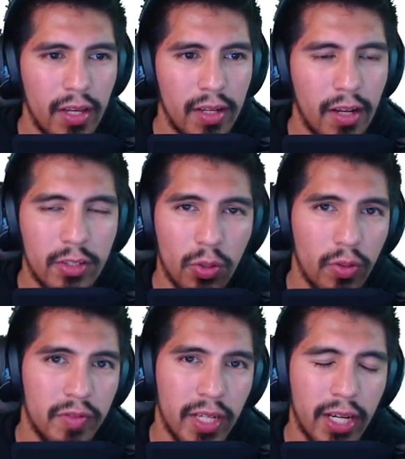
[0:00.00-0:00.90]
a total
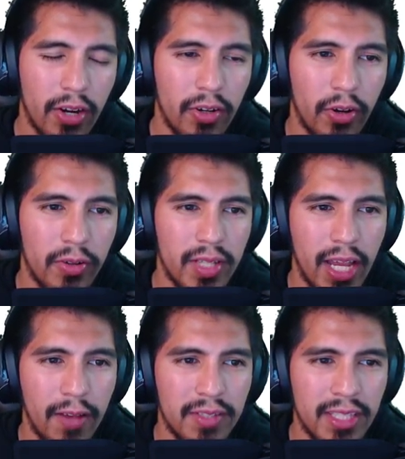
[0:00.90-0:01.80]
of 10 characters. I
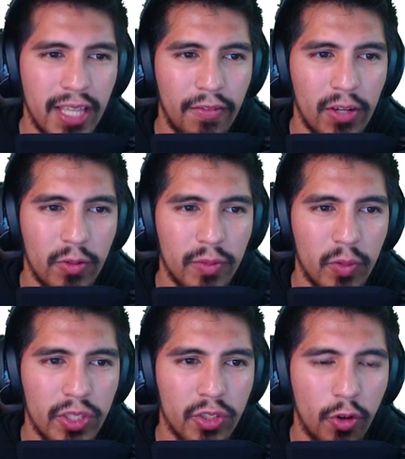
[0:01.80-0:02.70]
have 7
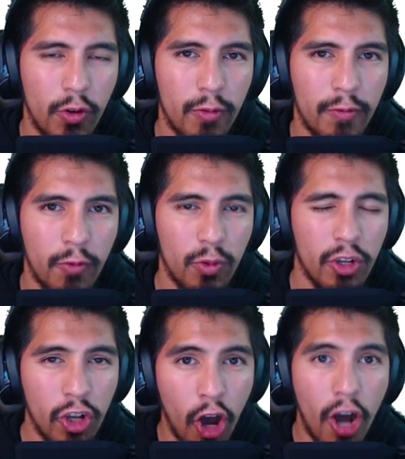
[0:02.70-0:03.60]
reserved for the
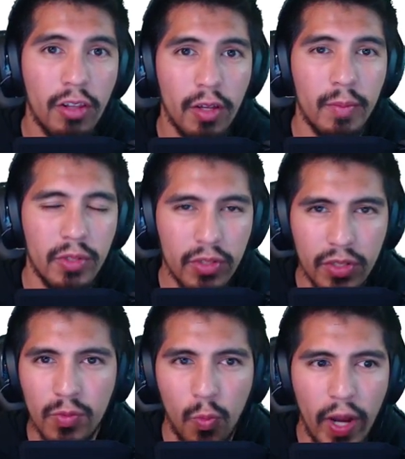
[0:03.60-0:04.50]
column, so it's
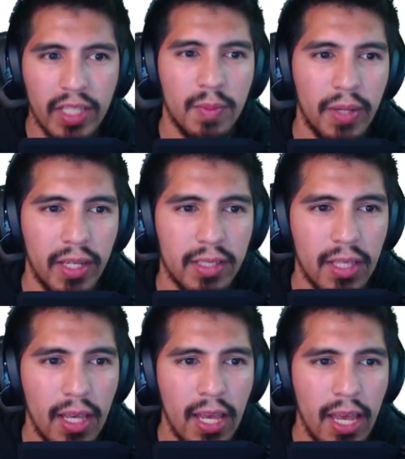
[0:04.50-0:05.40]
just white space.
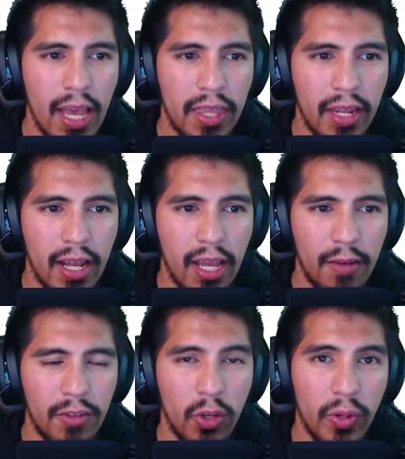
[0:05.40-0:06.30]
And then I
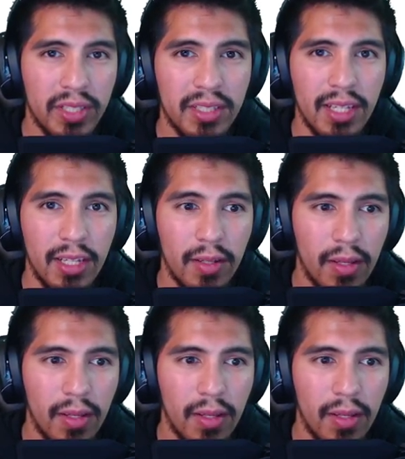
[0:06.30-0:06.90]
have USD.